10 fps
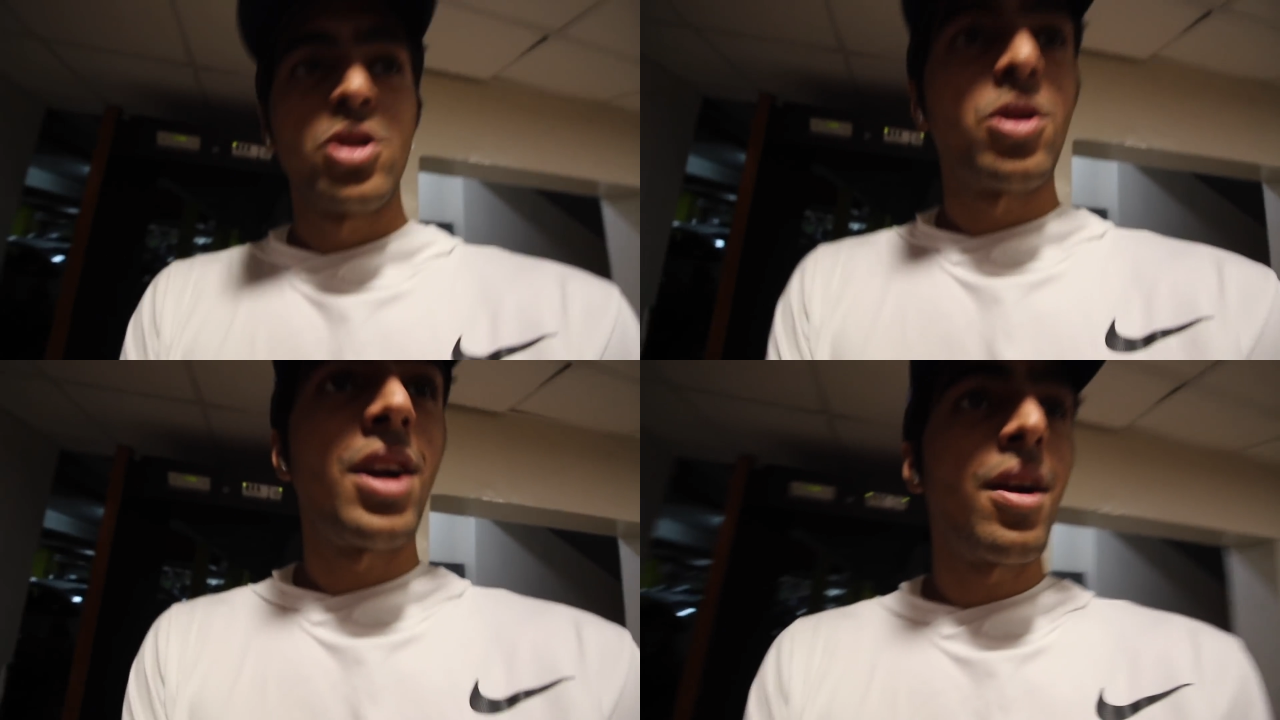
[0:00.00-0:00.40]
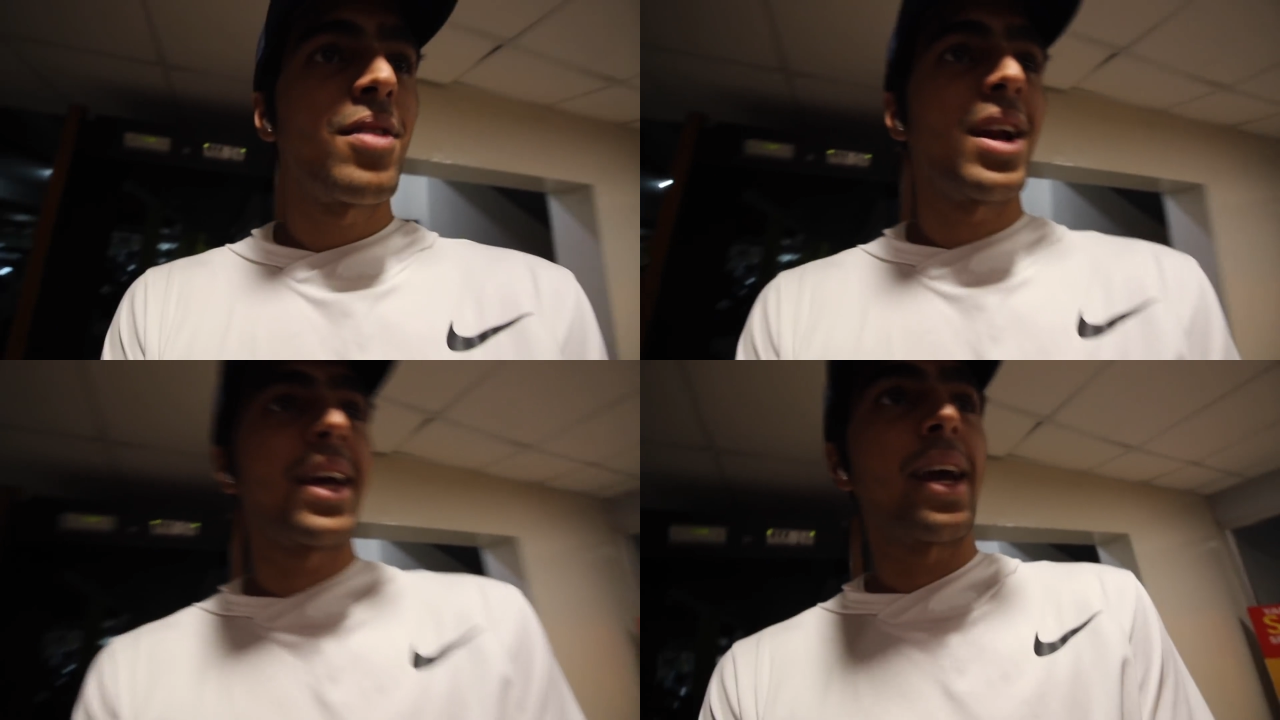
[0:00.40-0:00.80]
so I didn't have
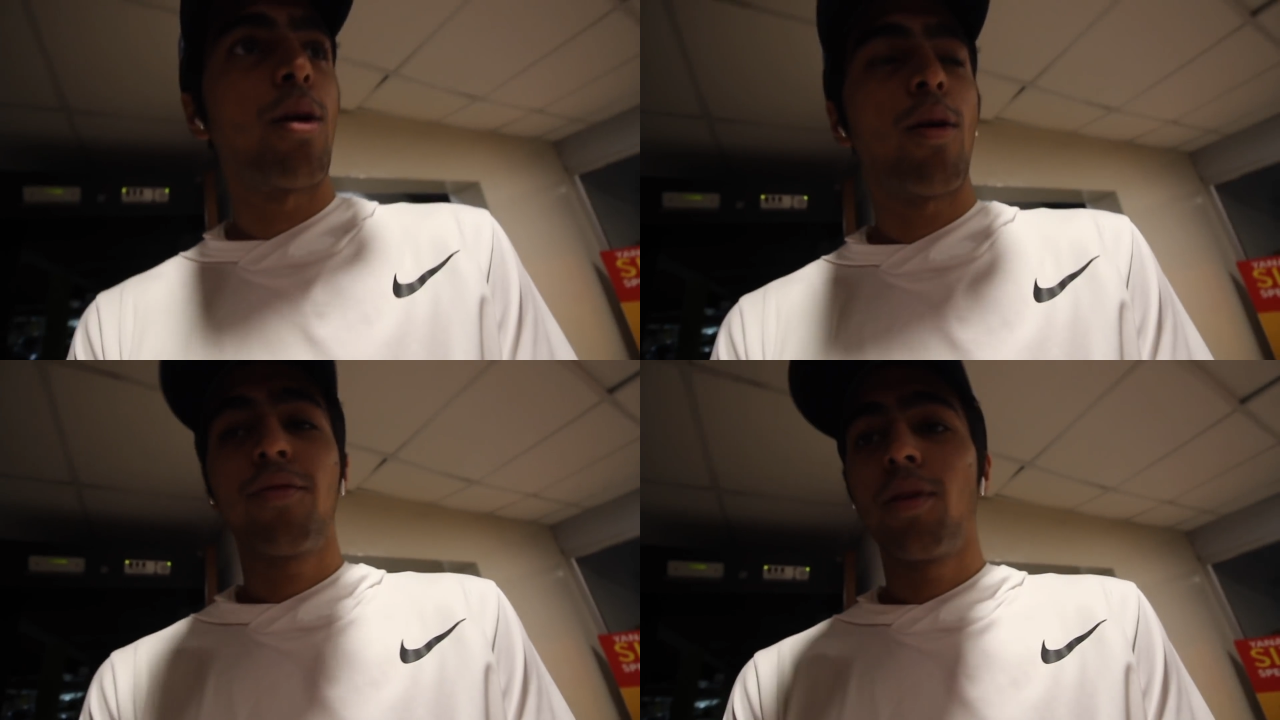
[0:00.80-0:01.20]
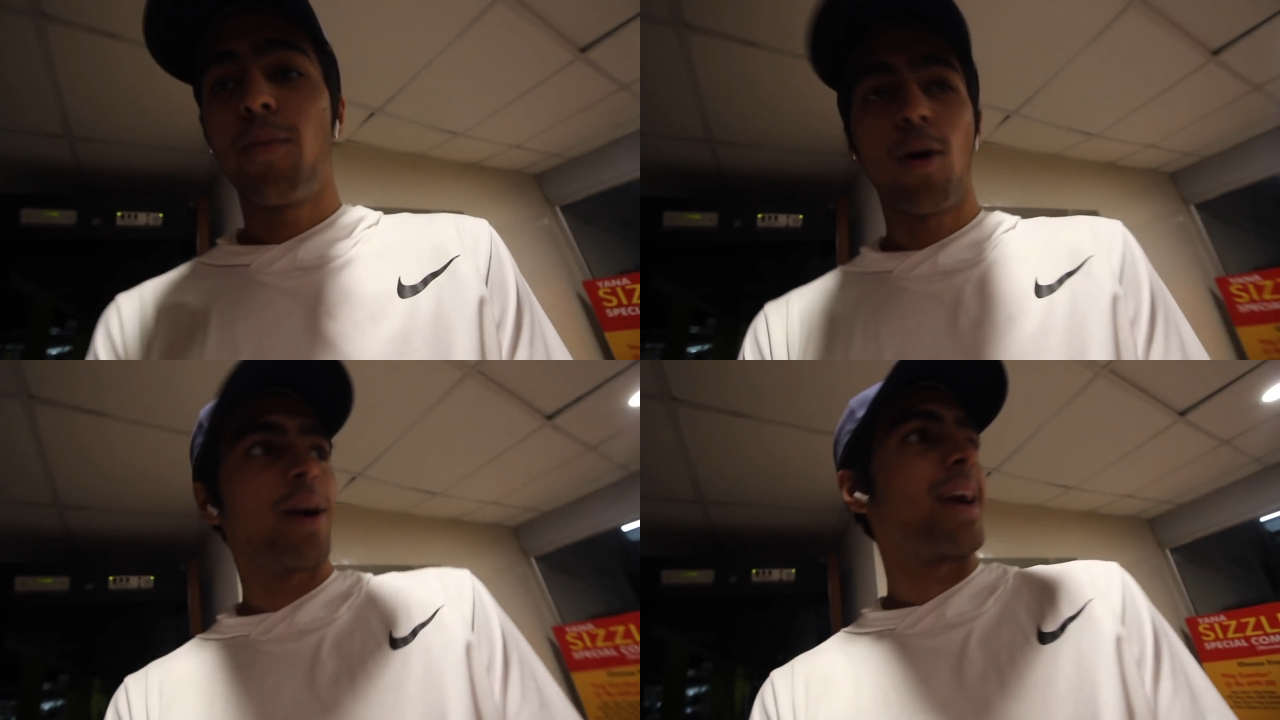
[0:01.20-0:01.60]
to like get off the
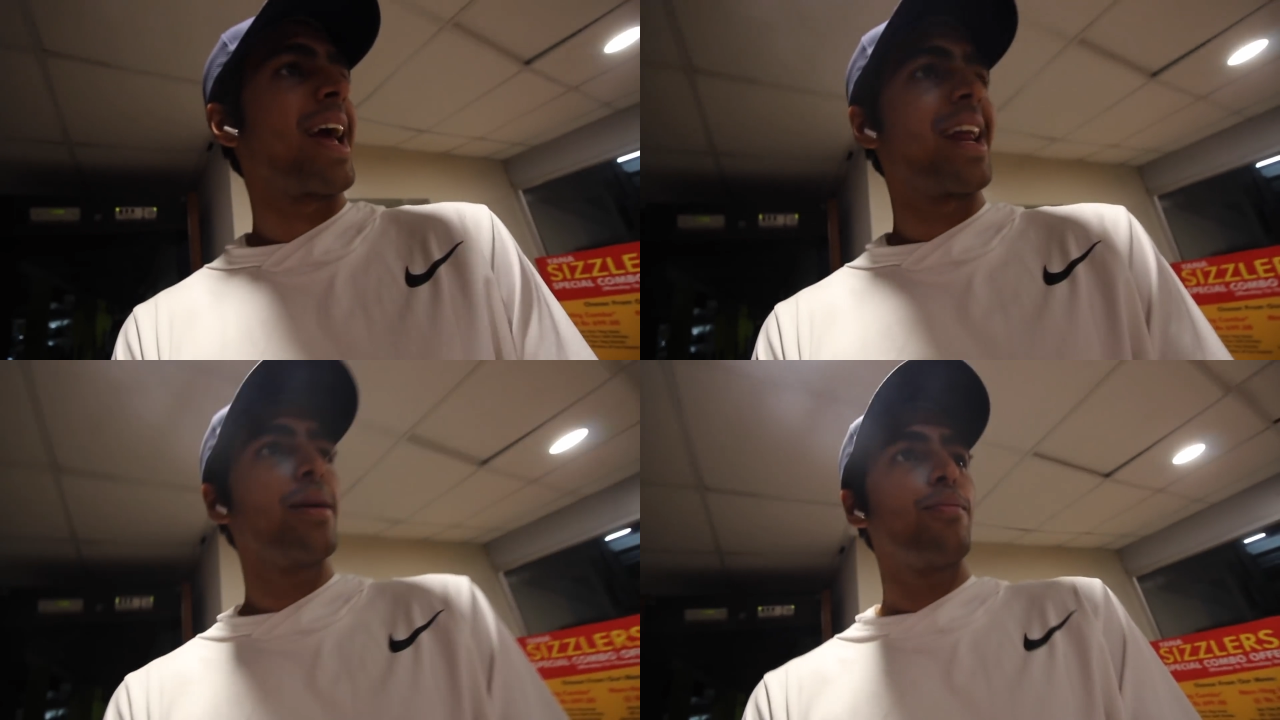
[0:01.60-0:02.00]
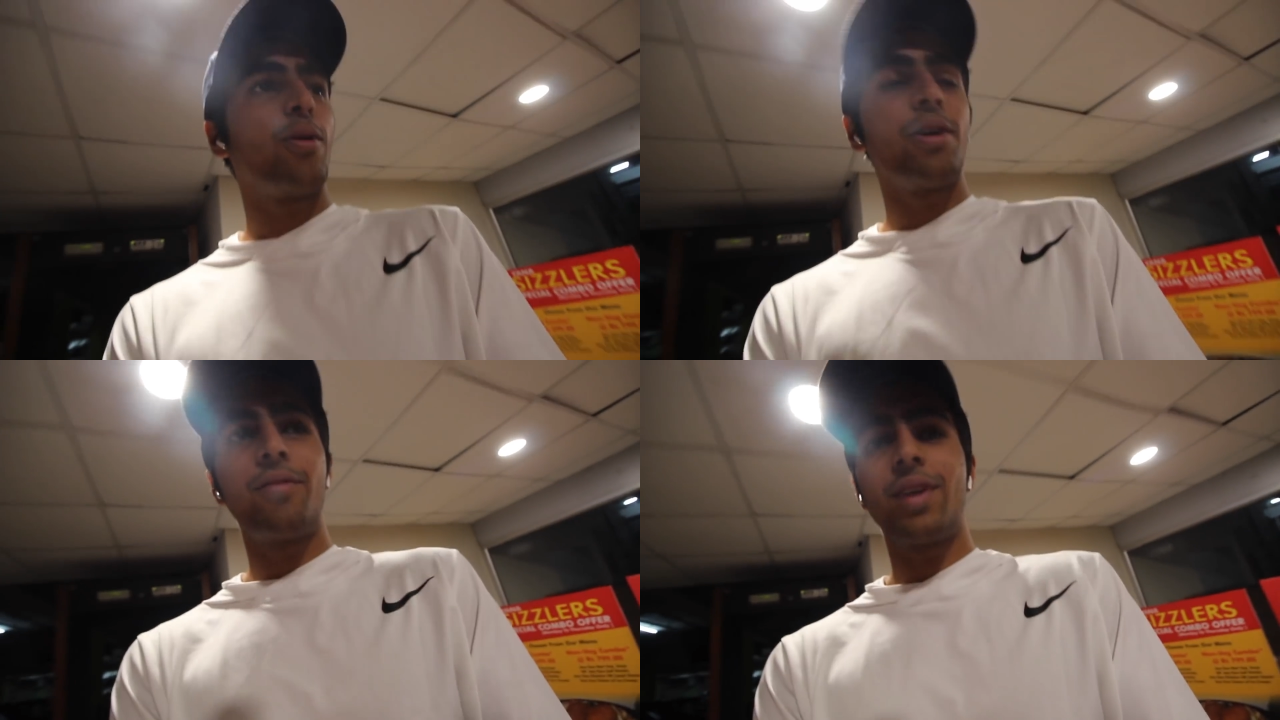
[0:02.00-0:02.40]
board at any
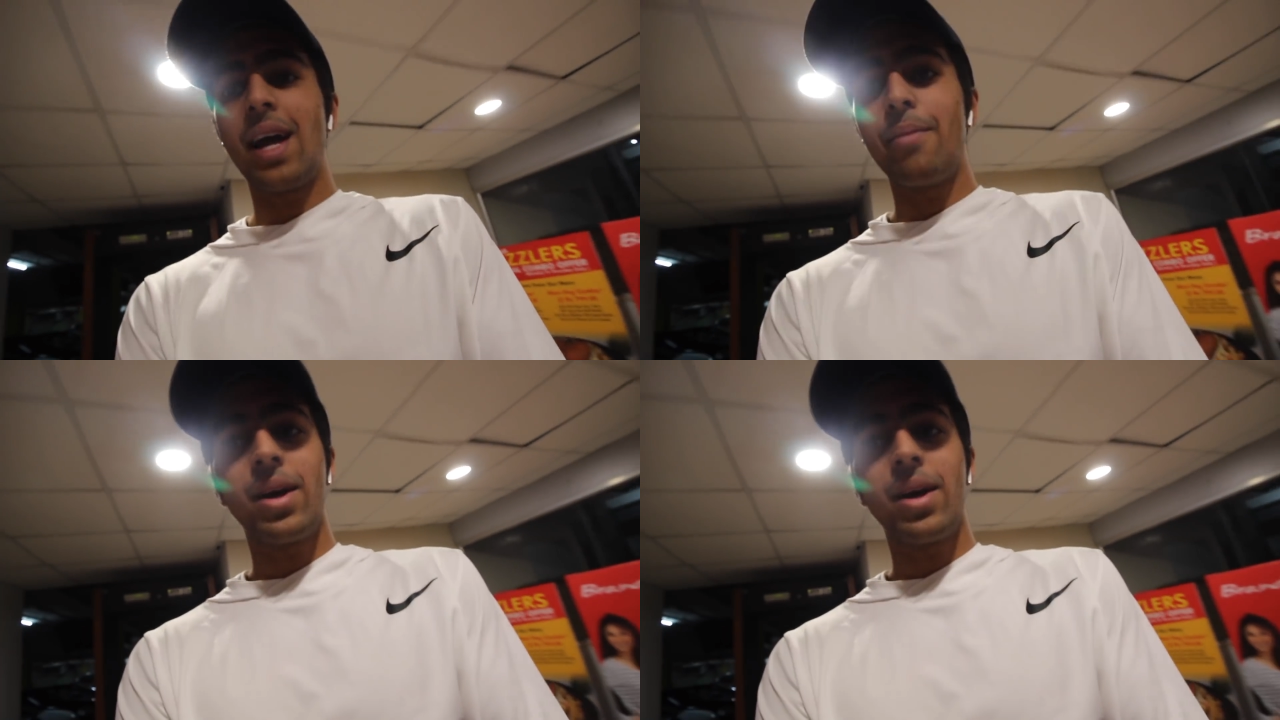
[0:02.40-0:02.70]
point of time.